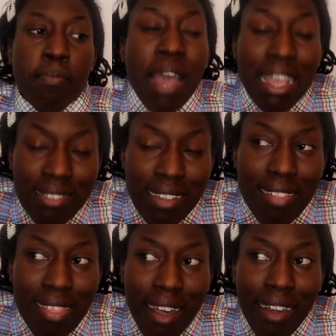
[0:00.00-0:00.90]

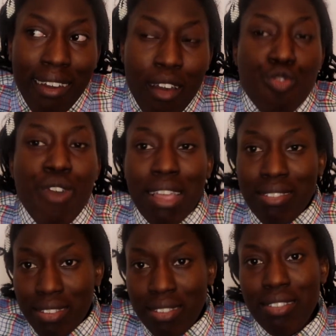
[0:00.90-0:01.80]
basically
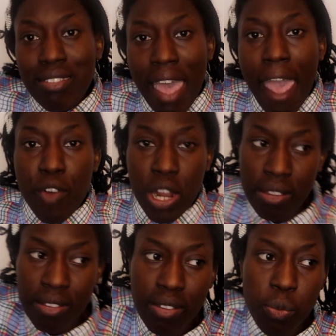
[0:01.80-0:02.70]
racist
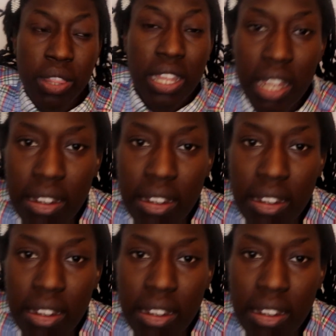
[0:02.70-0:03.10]
areas within